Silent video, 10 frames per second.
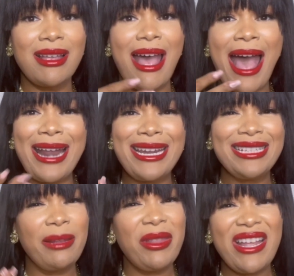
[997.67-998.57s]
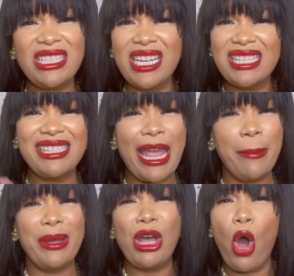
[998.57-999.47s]
I need something that's going to stay
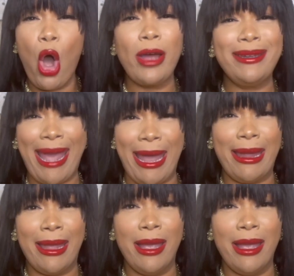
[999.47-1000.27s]
put all day.